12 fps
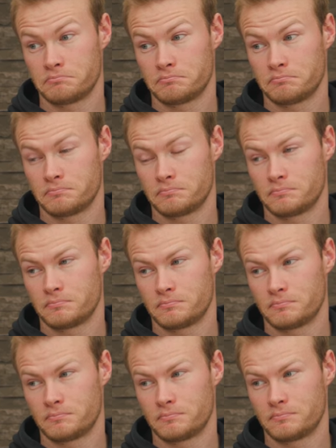
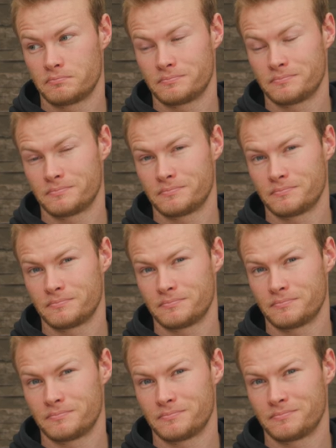
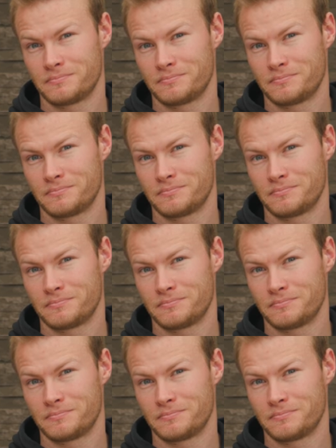This person isn't speaking.